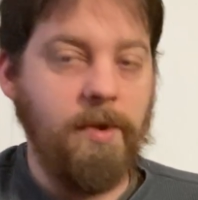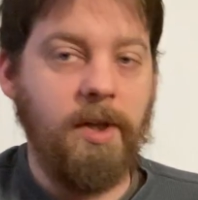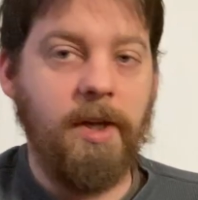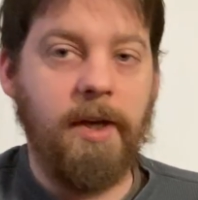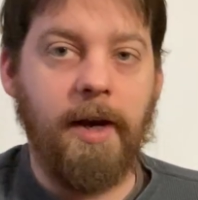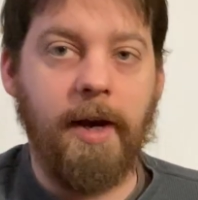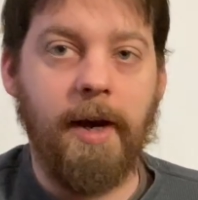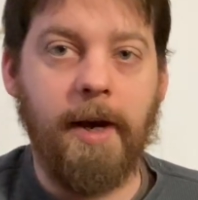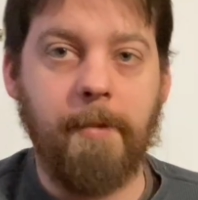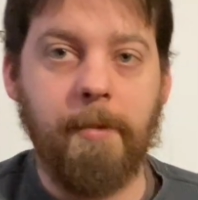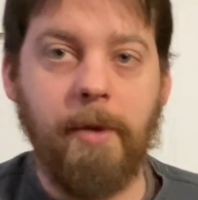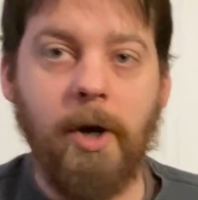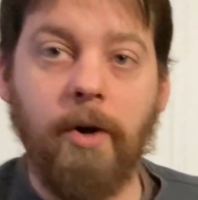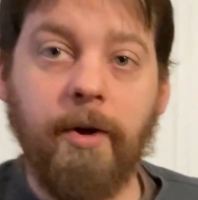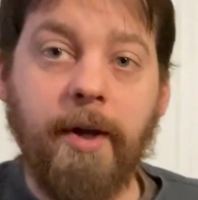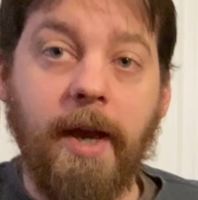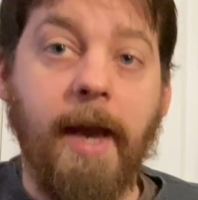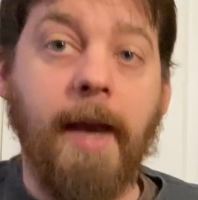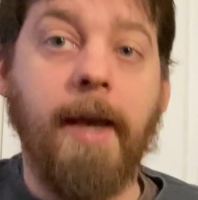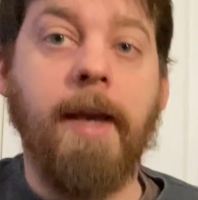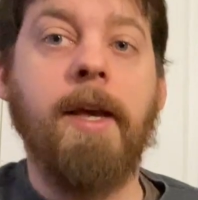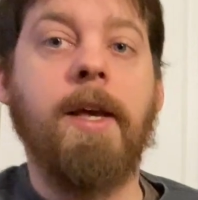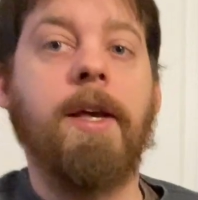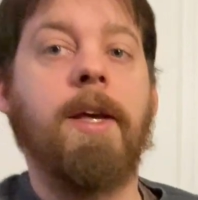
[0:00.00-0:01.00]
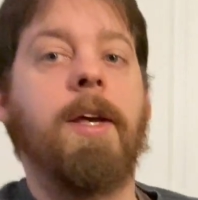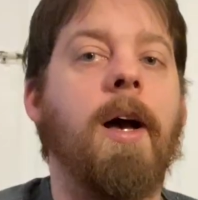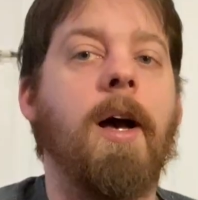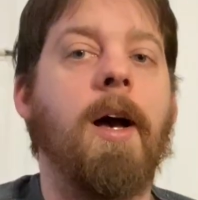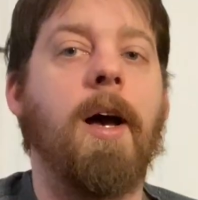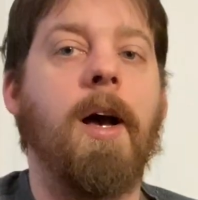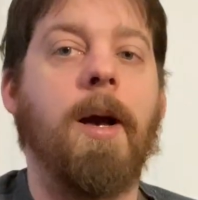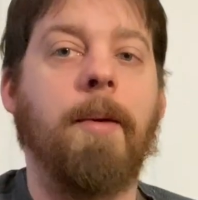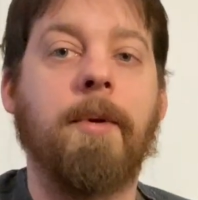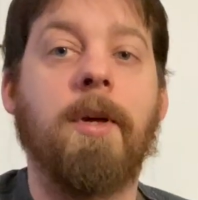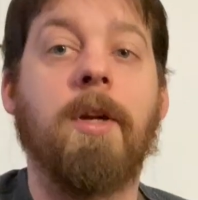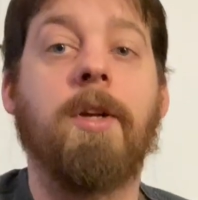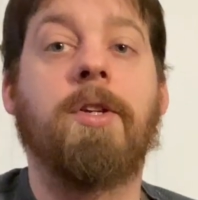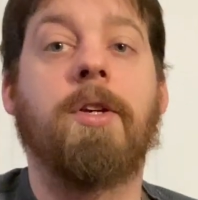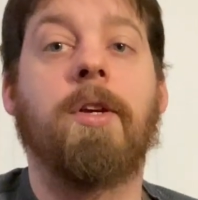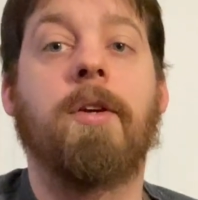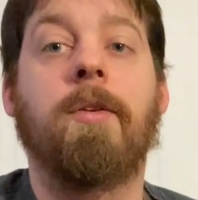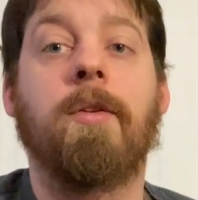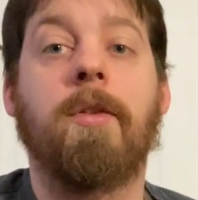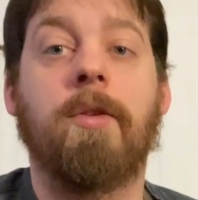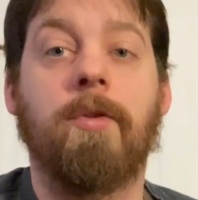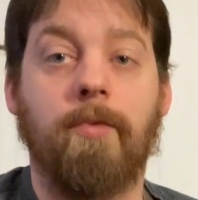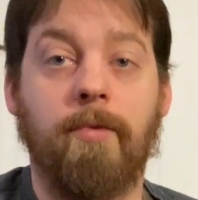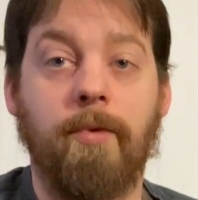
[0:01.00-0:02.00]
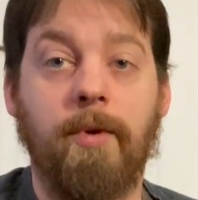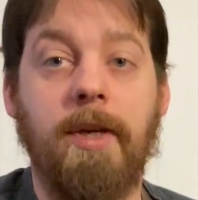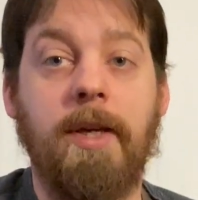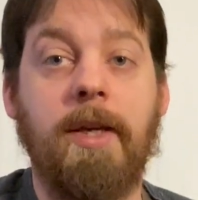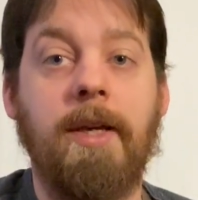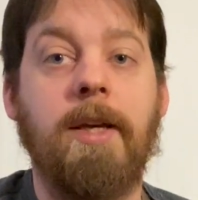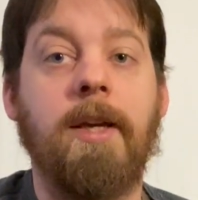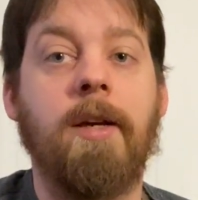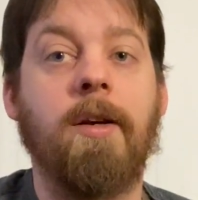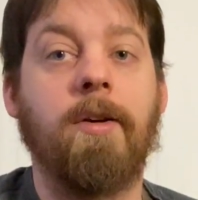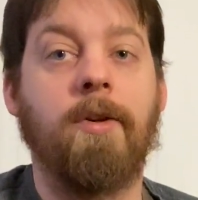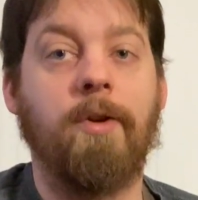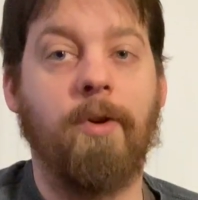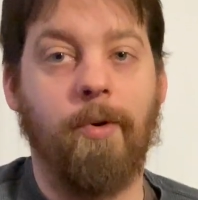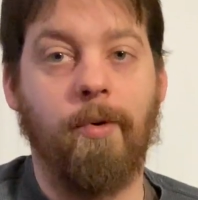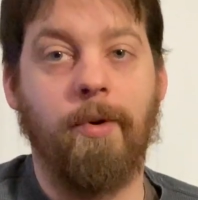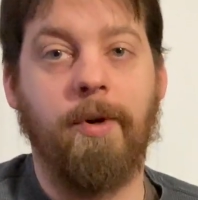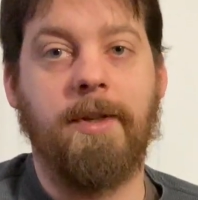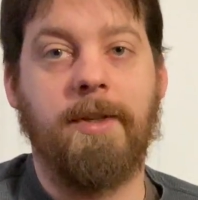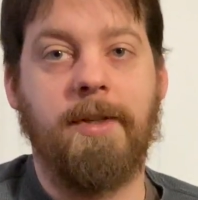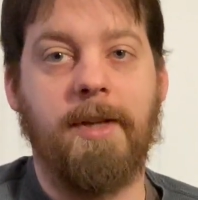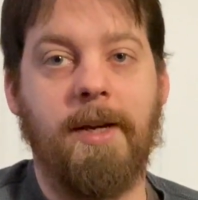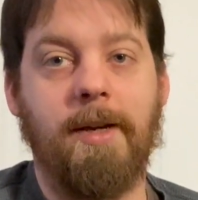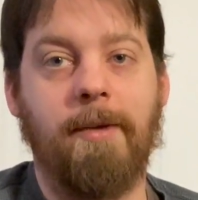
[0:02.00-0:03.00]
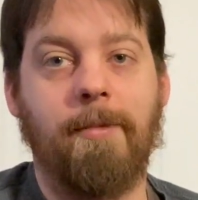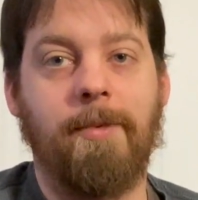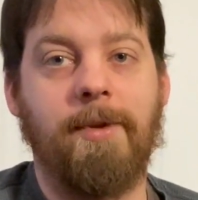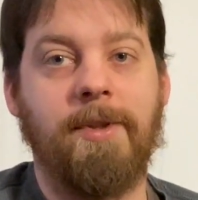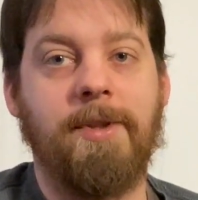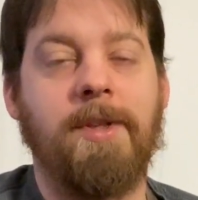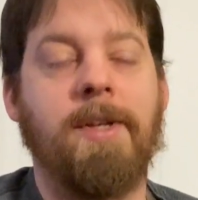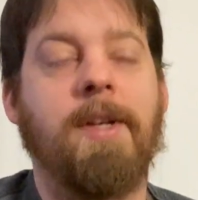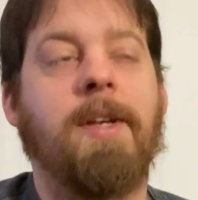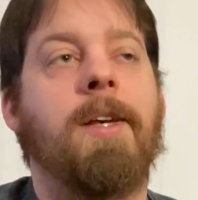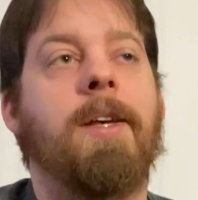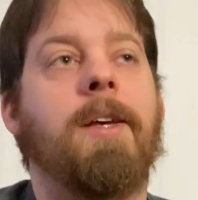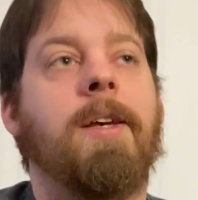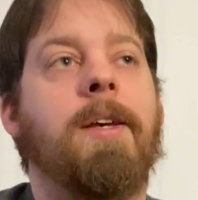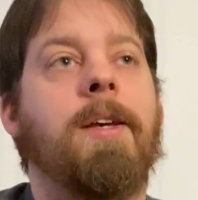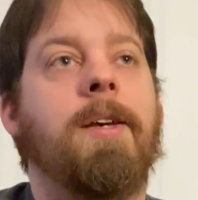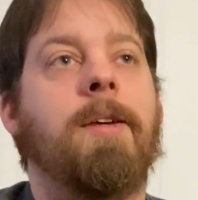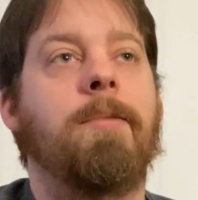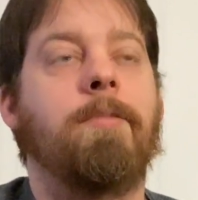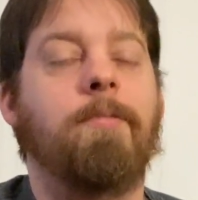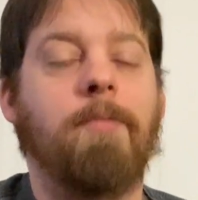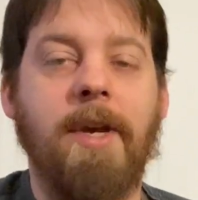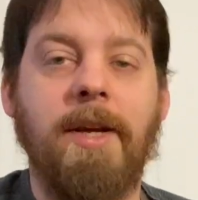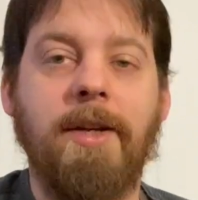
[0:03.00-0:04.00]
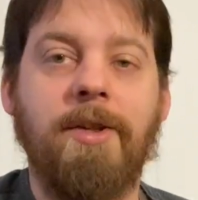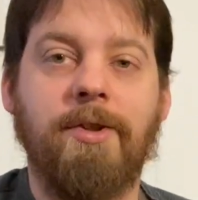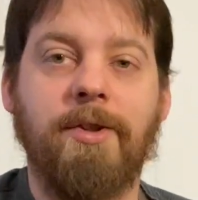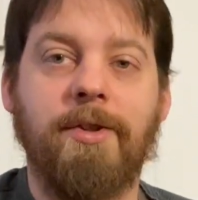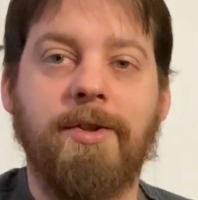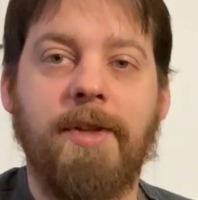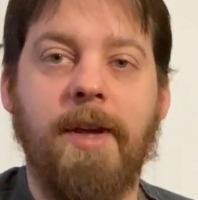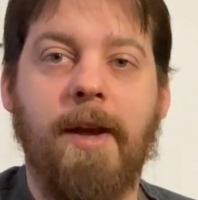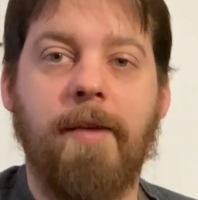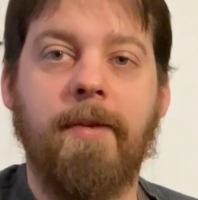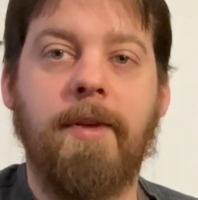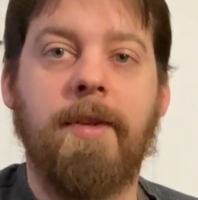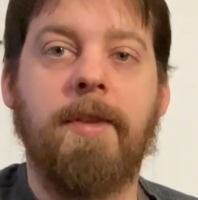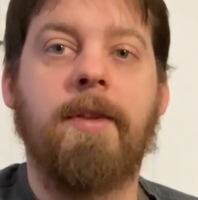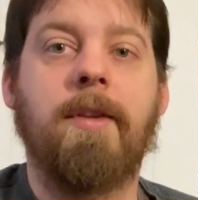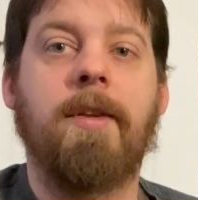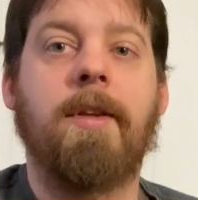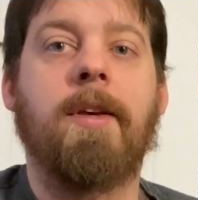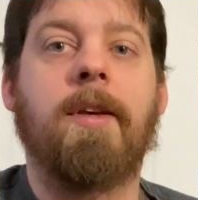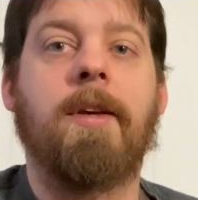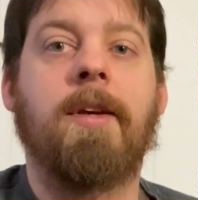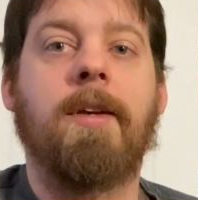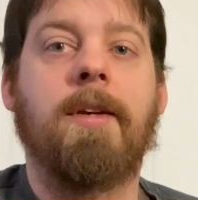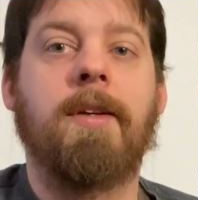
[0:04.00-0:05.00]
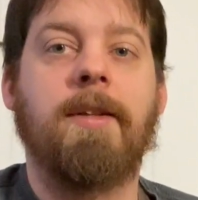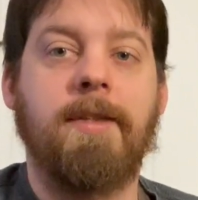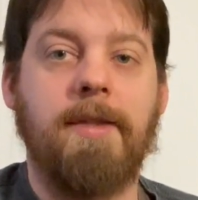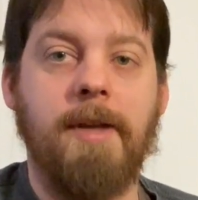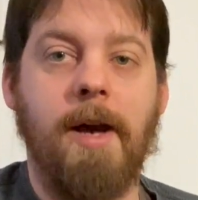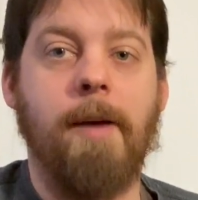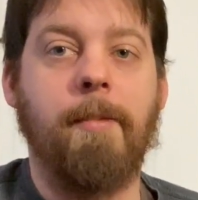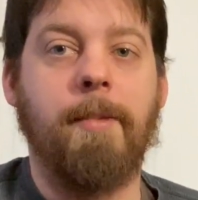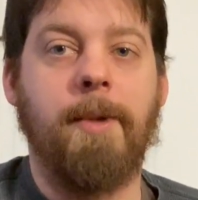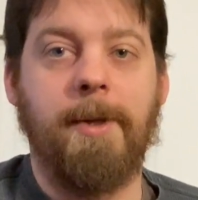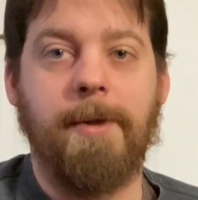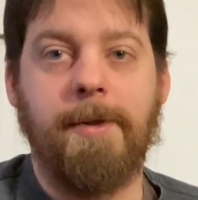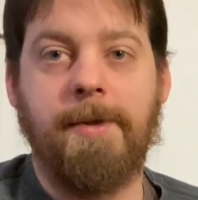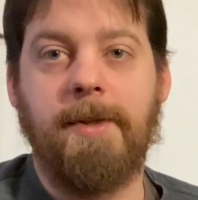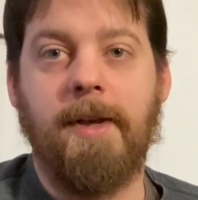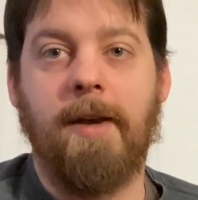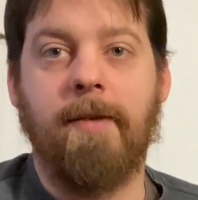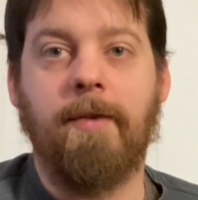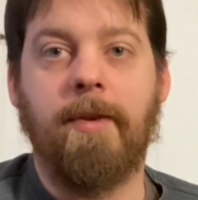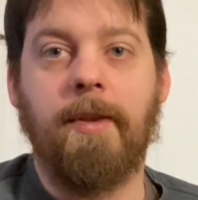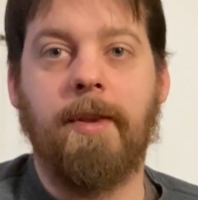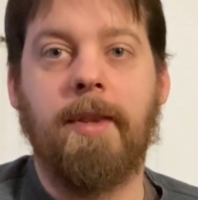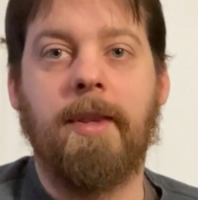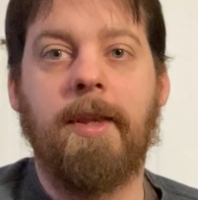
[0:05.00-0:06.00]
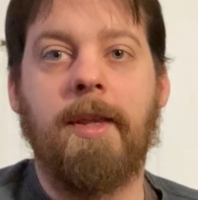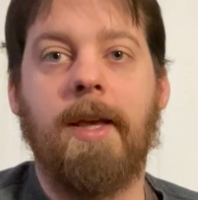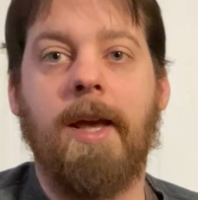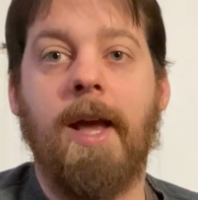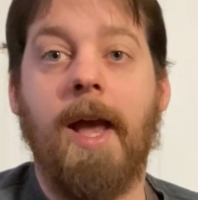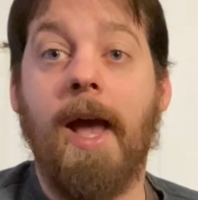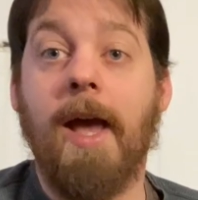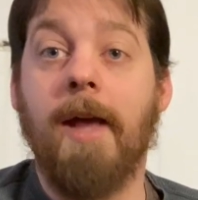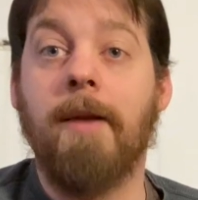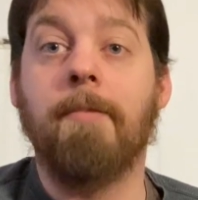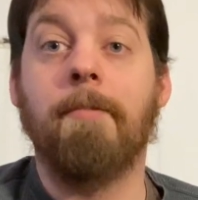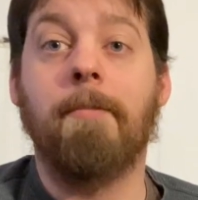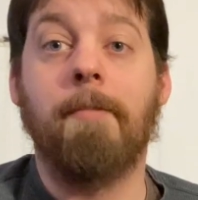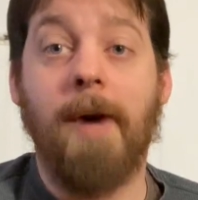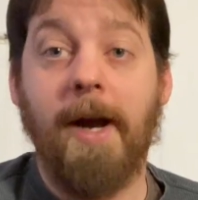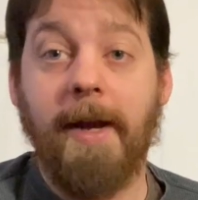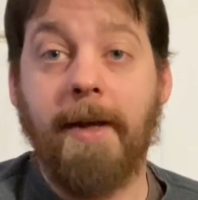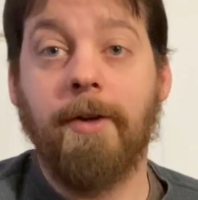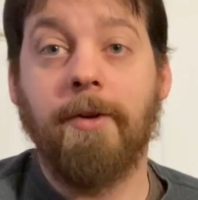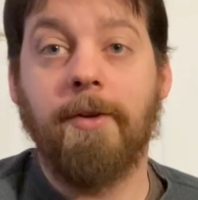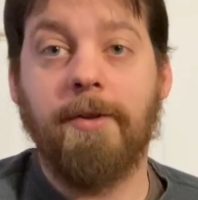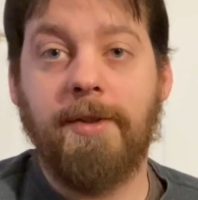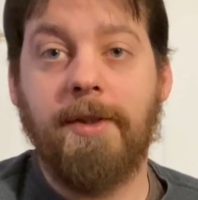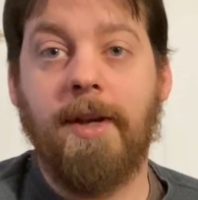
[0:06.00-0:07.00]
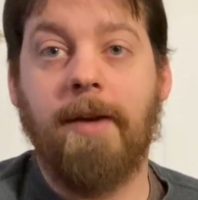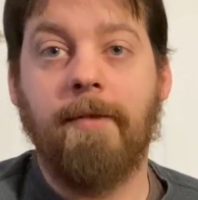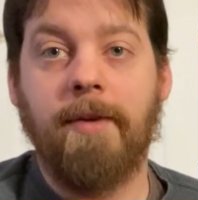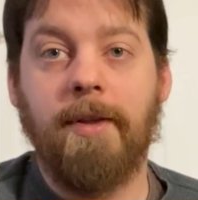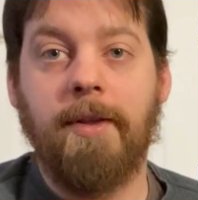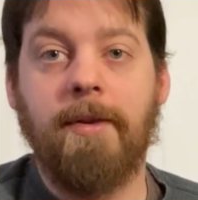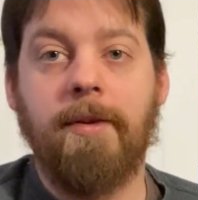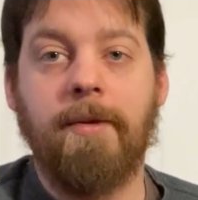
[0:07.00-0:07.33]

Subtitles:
I'm going to show you three chord types: major seventh, dominant seventh, and minor seventh.